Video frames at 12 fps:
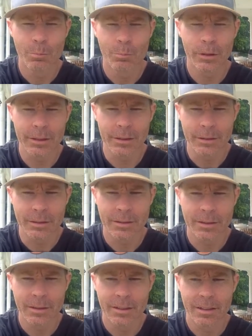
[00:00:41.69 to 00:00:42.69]

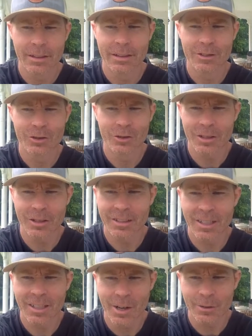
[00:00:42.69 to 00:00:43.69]
Please just
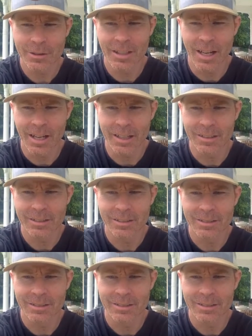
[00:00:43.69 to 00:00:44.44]
get outside.